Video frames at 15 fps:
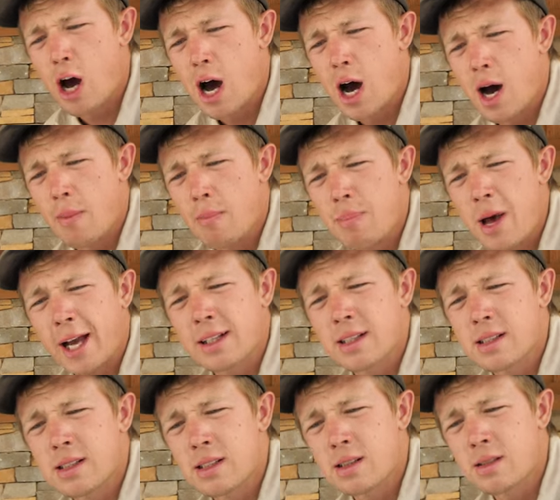uh,
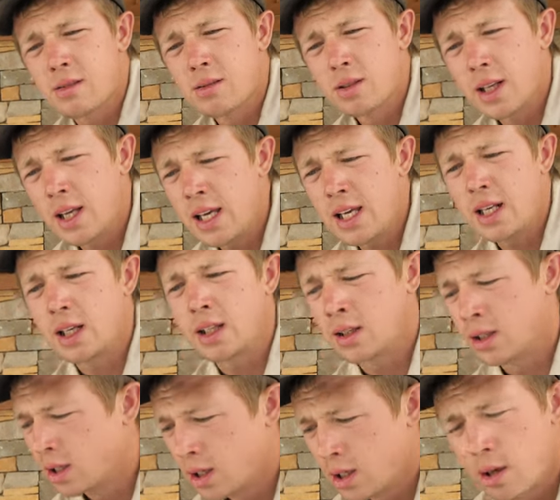PEX heating
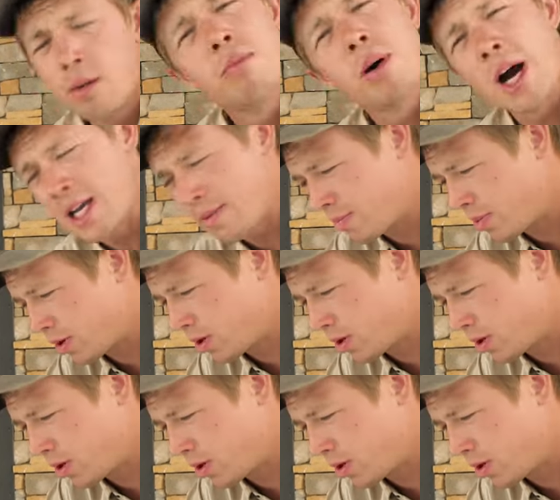pipe